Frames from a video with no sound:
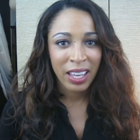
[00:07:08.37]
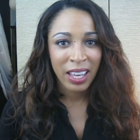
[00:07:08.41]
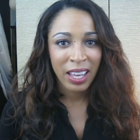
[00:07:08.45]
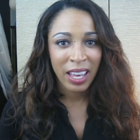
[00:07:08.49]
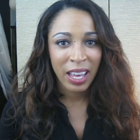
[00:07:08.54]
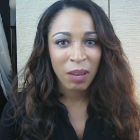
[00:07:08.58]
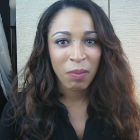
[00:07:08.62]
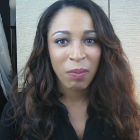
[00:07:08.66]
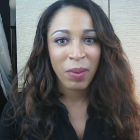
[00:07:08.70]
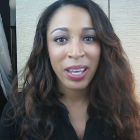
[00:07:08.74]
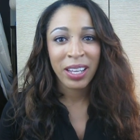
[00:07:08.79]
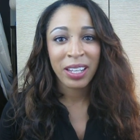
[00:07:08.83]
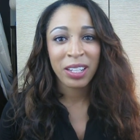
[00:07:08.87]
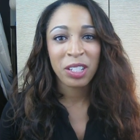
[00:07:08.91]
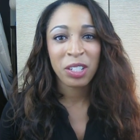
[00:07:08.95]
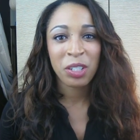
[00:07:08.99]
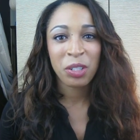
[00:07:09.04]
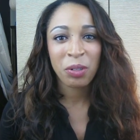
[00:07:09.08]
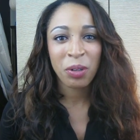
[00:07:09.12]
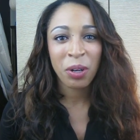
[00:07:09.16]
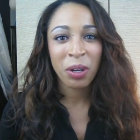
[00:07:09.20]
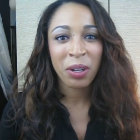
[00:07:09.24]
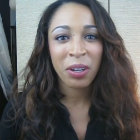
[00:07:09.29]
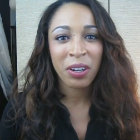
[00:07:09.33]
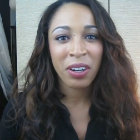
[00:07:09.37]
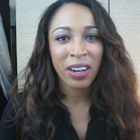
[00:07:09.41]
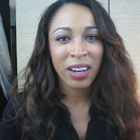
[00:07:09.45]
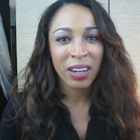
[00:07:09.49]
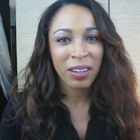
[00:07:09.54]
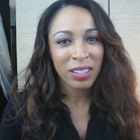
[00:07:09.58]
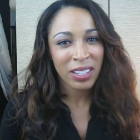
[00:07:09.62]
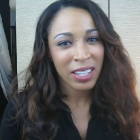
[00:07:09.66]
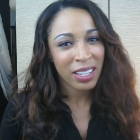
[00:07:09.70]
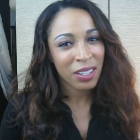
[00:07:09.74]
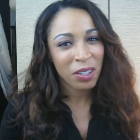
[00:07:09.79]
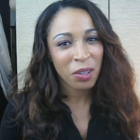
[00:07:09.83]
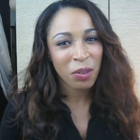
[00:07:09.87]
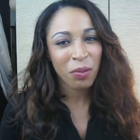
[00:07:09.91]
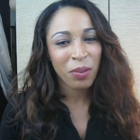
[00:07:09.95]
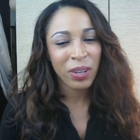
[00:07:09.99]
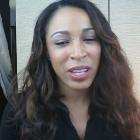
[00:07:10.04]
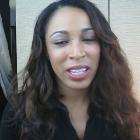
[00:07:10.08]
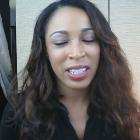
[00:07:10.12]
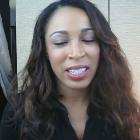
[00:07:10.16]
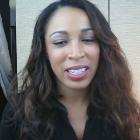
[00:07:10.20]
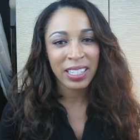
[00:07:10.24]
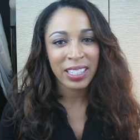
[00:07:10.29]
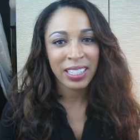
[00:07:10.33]
and make it stronger, and take your
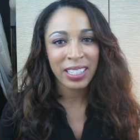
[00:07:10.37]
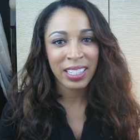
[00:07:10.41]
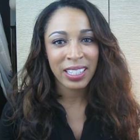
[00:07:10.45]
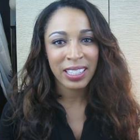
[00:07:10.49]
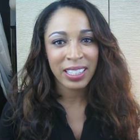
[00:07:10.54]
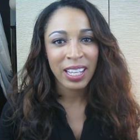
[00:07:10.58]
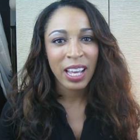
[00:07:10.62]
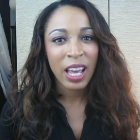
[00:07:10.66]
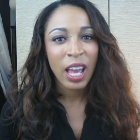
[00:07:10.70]
weaknesses